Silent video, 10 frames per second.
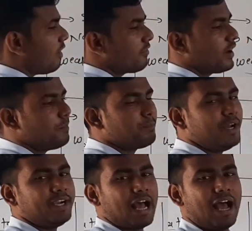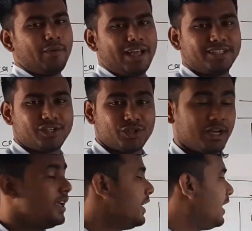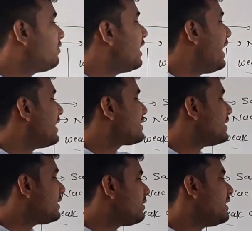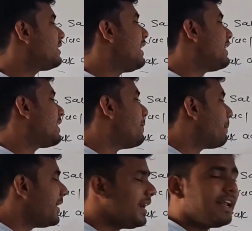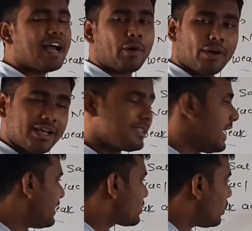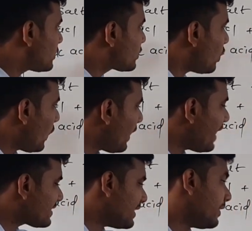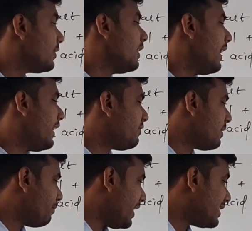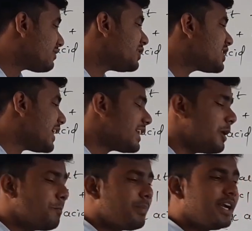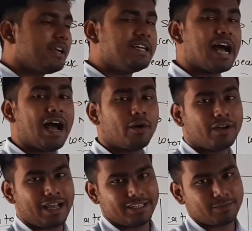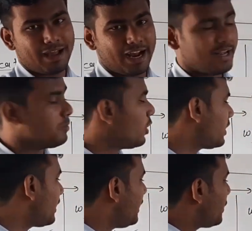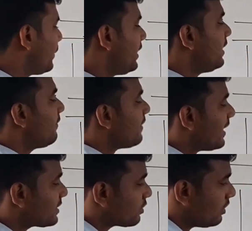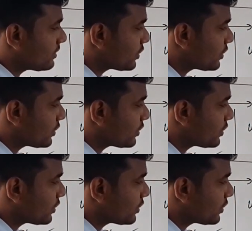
of complete ionization. If the acid it get completely ionized, that is called strong acid. And if the base which get completely ionized by adding water into it, that is called